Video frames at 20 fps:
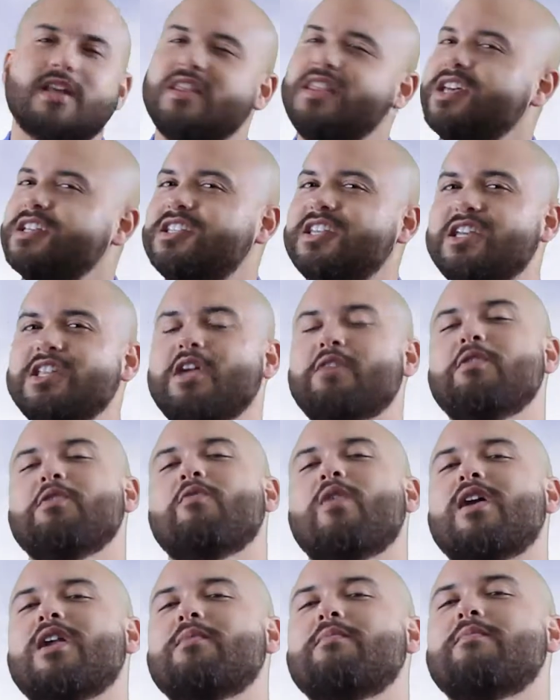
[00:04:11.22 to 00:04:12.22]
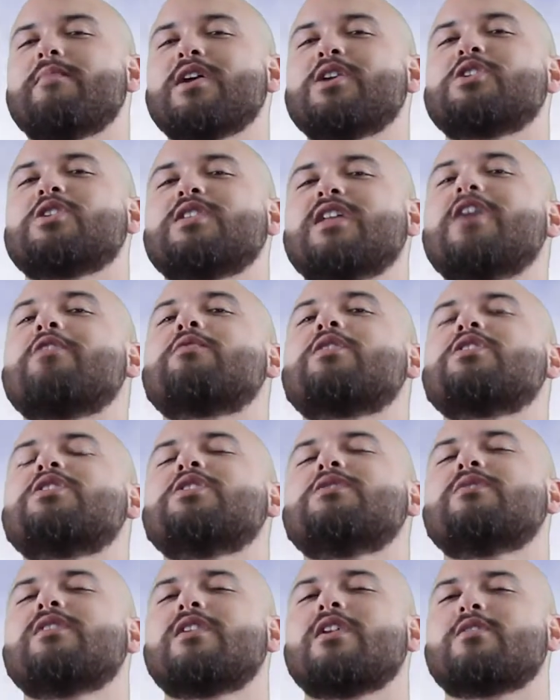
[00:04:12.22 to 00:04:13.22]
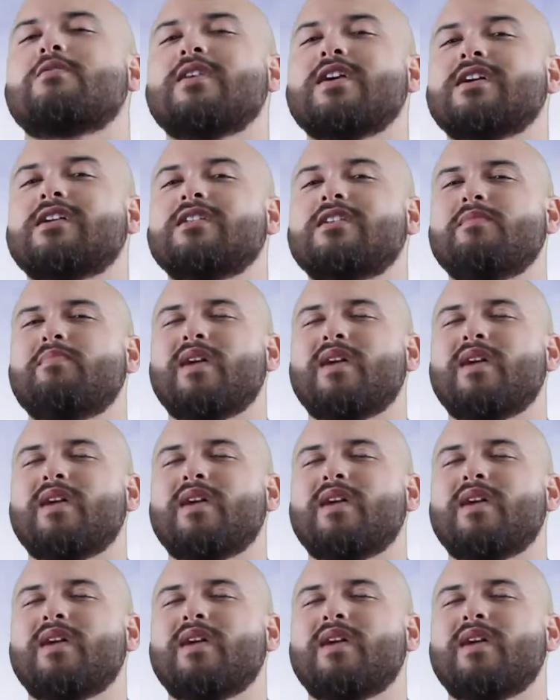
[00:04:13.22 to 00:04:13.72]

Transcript: Next thing that we want to make sure that we're doing on a regular